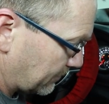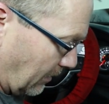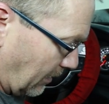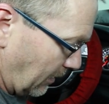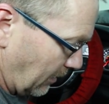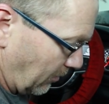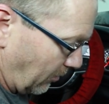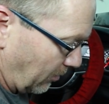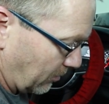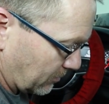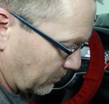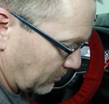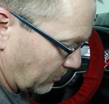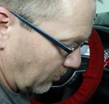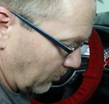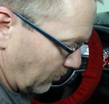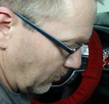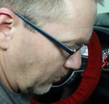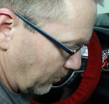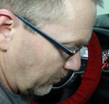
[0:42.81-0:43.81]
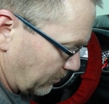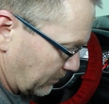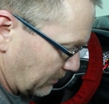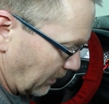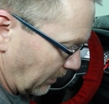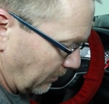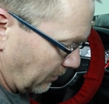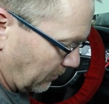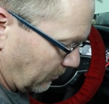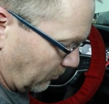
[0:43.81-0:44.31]
and also
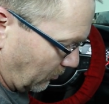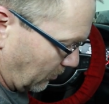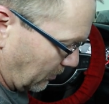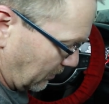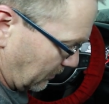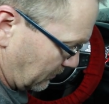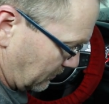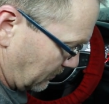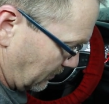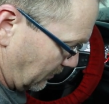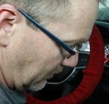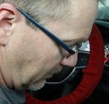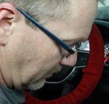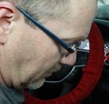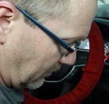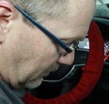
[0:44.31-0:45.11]
tell it what it's in.